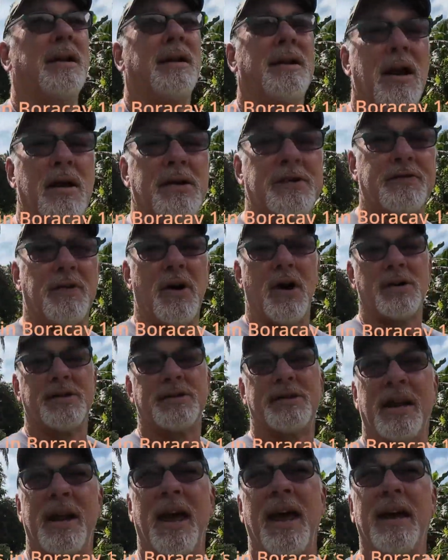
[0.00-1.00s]
Now, as far as
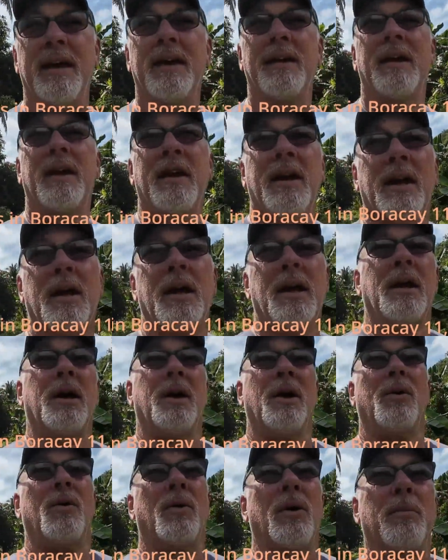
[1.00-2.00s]
today,
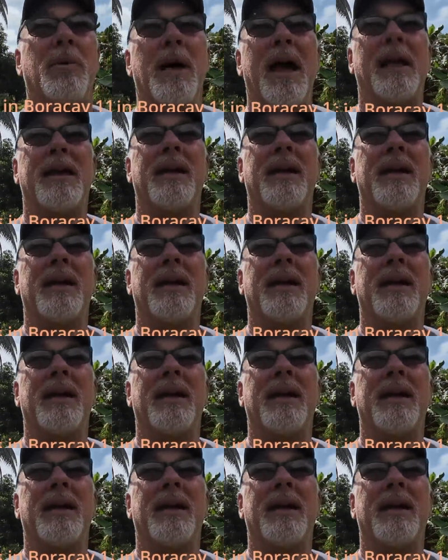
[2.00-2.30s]
we're back